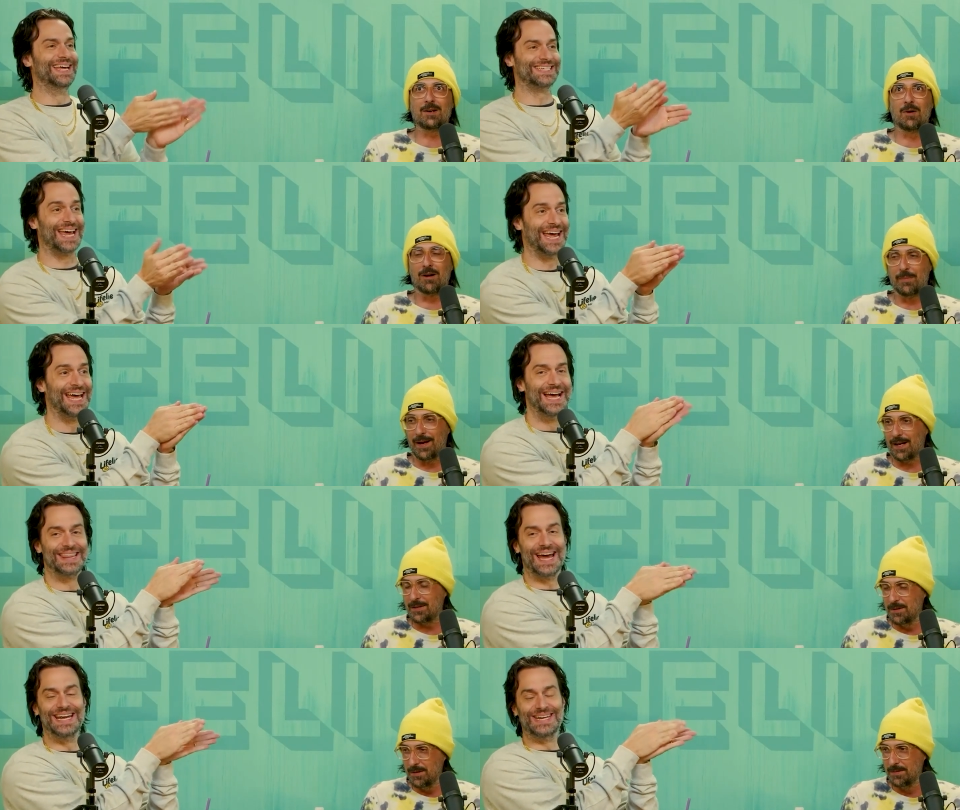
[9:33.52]
Speaker 1: quarterback,
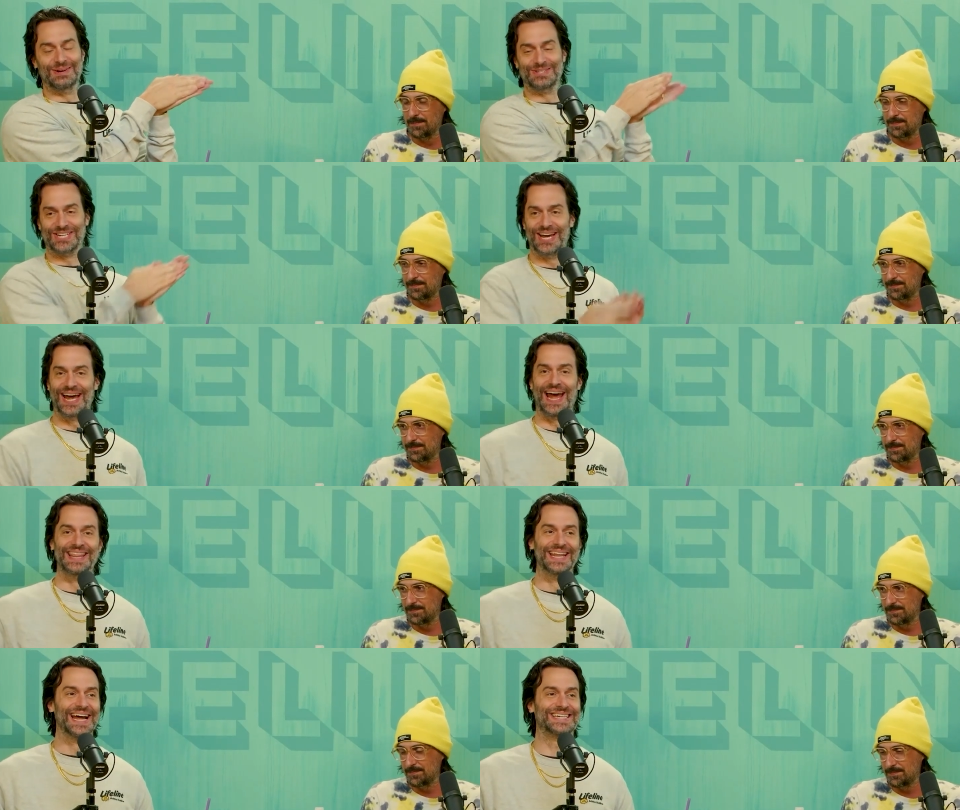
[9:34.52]
dude. Thank you, sir. And
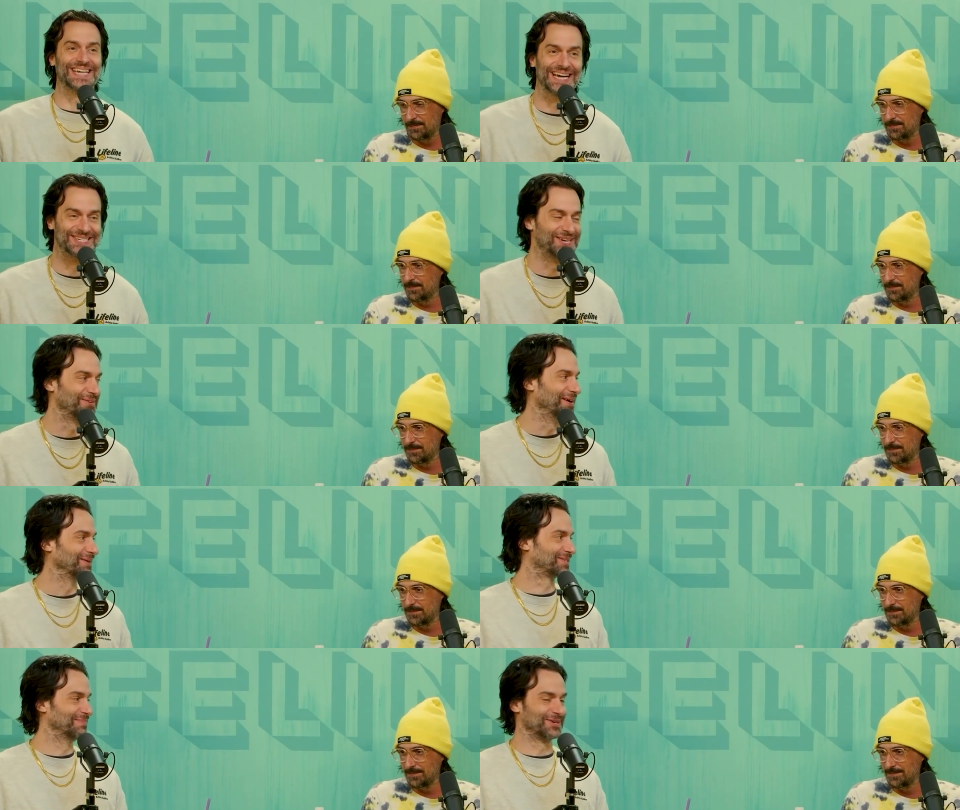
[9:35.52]
the next thing is a
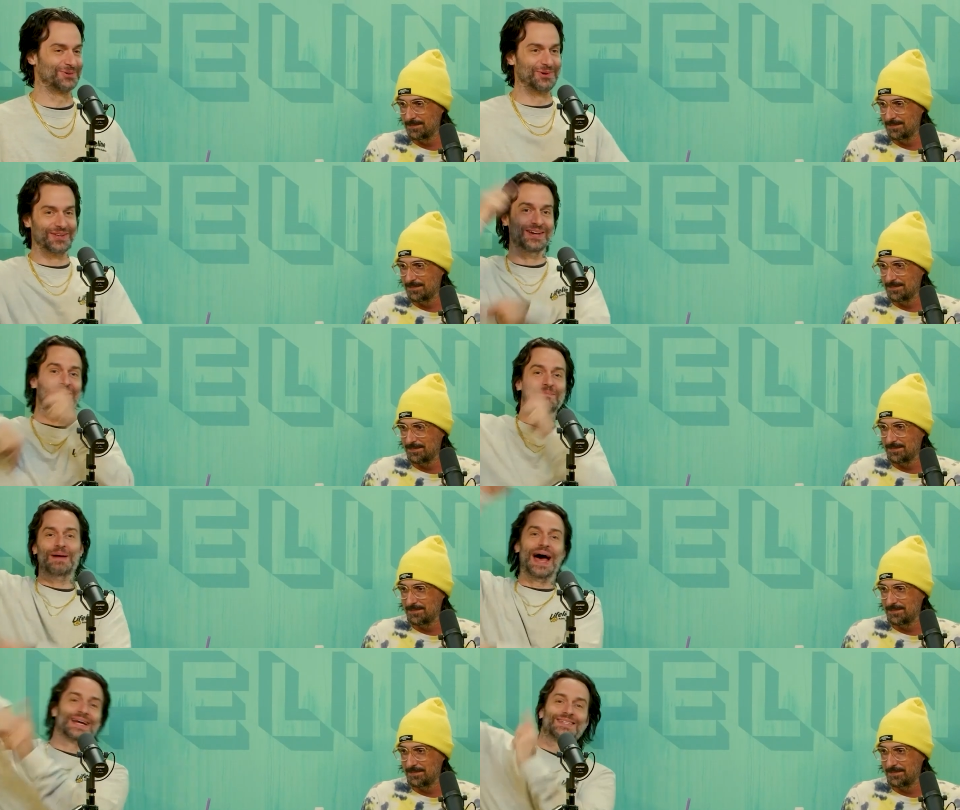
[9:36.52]
Doritos commercial where the
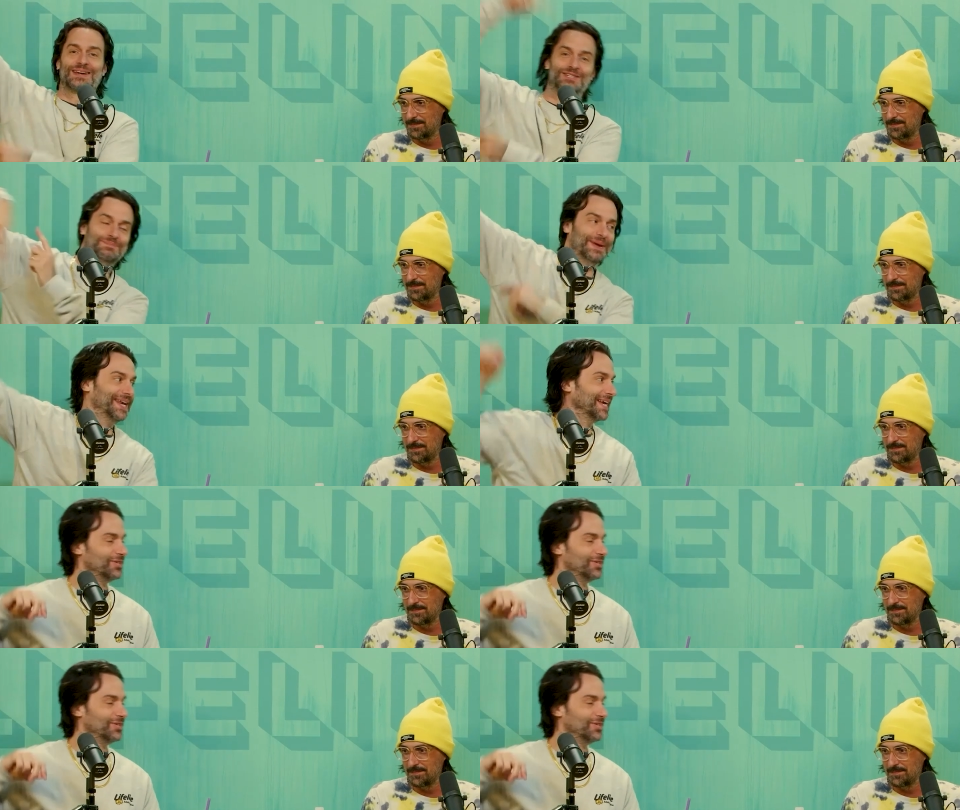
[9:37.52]
bag is like spitting and